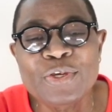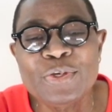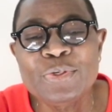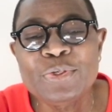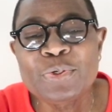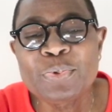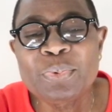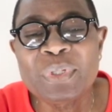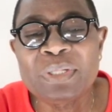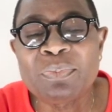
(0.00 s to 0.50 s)

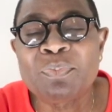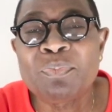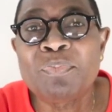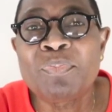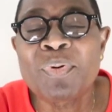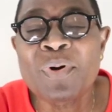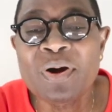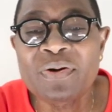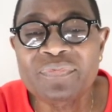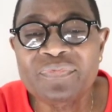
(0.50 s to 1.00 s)
you will
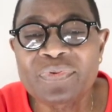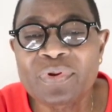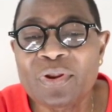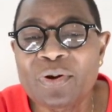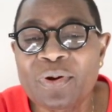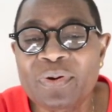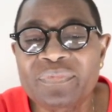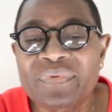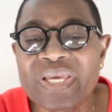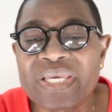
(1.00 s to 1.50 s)
both
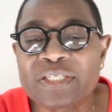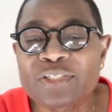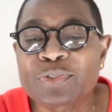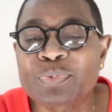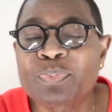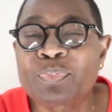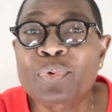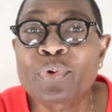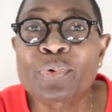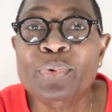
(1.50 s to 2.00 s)
love
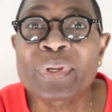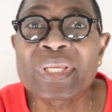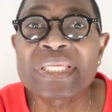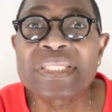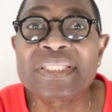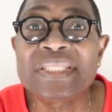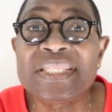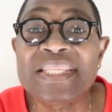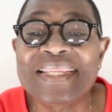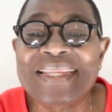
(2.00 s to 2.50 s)

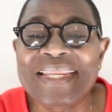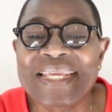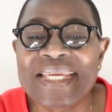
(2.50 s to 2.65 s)
exploring